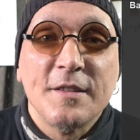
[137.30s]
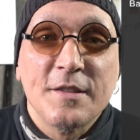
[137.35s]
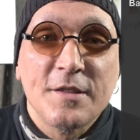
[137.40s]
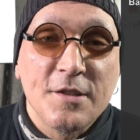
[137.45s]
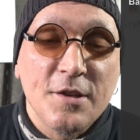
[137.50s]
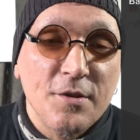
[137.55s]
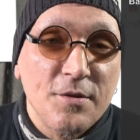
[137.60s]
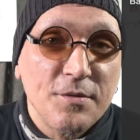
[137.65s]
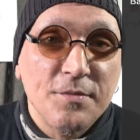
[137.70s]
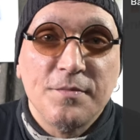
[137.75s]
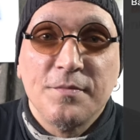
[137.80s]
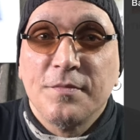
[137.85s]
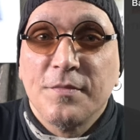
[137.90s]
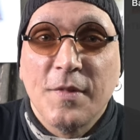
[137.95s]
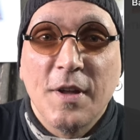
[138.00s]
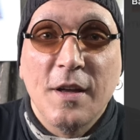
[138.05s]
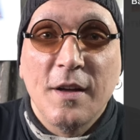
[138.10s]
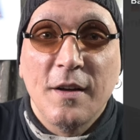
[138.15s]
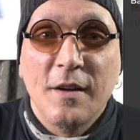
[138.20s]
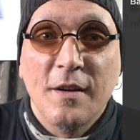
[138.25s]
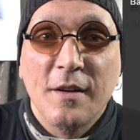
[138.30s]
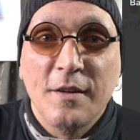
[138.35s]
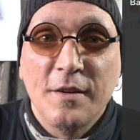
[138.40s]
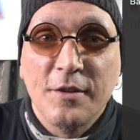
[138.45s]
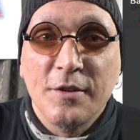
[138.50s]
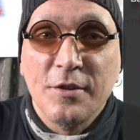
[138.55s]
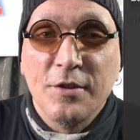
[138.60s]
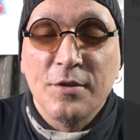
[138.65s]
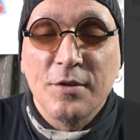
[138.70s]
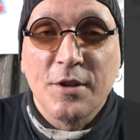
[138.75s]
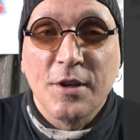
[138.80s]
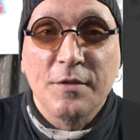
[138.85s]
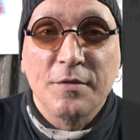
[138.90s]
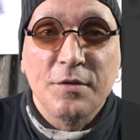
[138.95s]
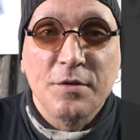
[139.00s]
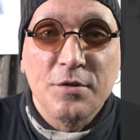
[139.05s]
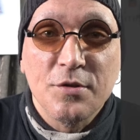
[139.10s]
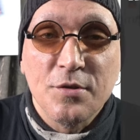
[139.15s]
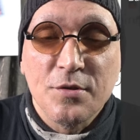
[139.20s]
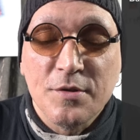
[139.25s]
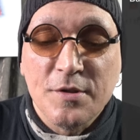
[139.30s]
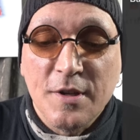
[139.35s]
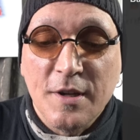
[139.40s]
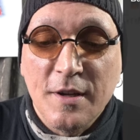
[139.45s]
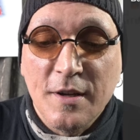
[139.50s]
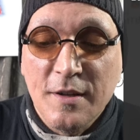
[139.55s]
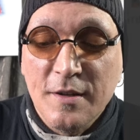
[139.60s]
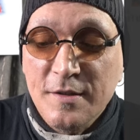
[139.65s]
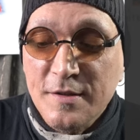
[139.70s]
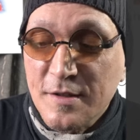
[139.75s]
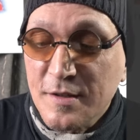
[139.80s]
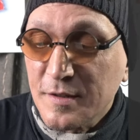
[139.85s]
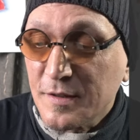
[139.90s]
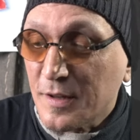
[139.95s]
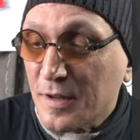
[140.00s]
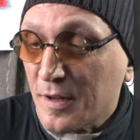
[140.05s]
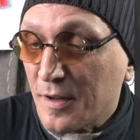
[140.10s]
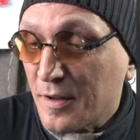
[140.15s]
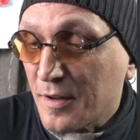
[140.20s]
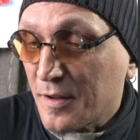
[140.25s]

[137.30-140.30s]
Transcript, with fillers: So uh, you have to choose anything.